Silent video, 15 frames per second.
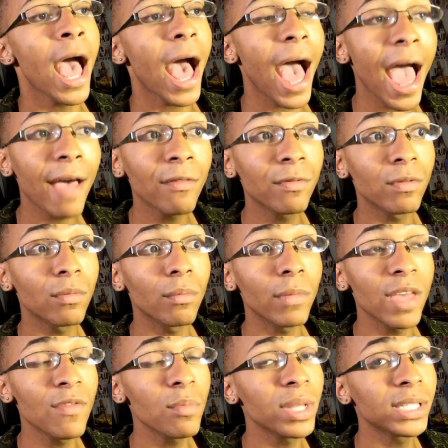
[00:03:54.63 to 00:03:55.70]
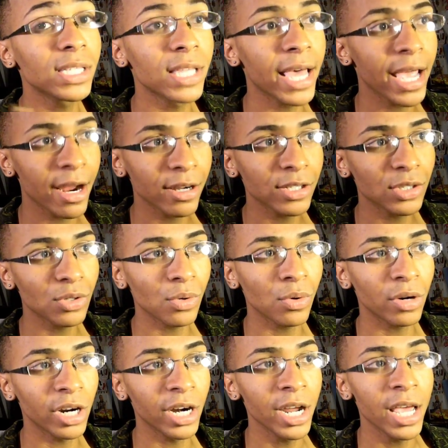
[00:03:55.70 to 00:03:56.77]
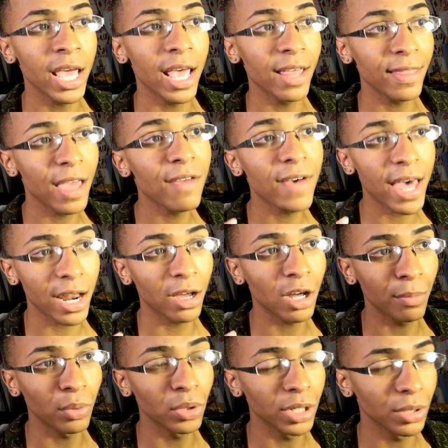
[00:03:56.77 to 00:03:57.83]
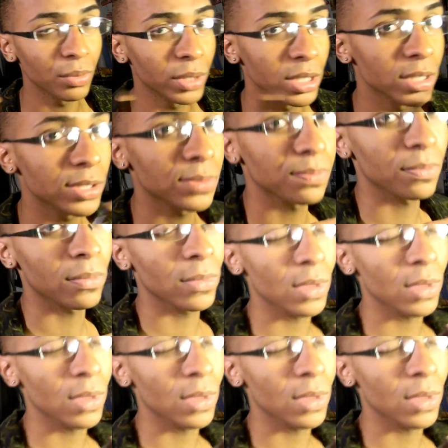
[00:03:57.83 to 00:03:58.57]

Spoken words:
I've even been to the hair store and they've had a couple good ones.